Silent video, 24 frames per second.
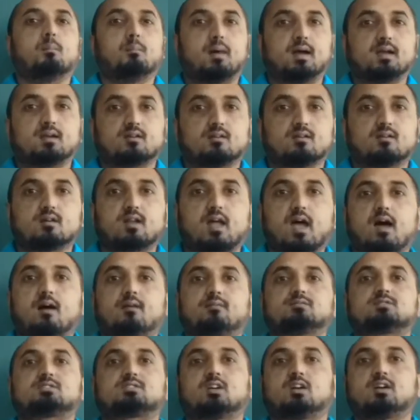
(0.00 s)
might not
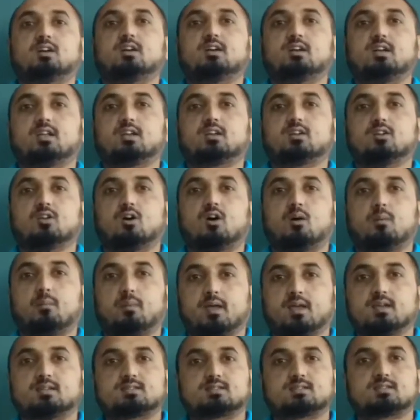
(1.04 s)
have studied
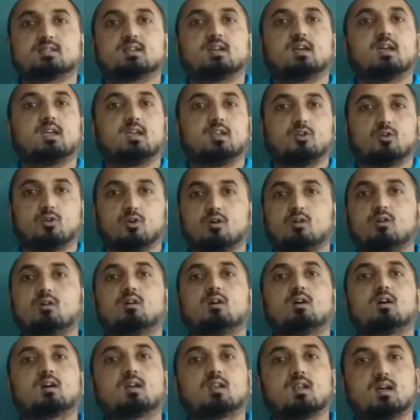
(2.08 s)
economics in
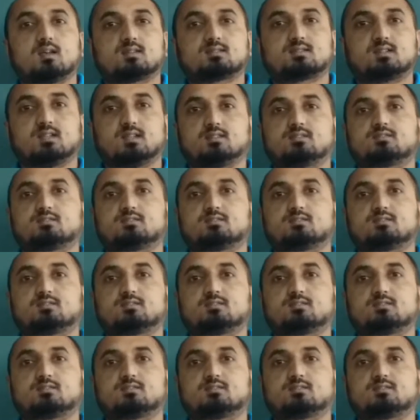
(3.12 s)
your class 10,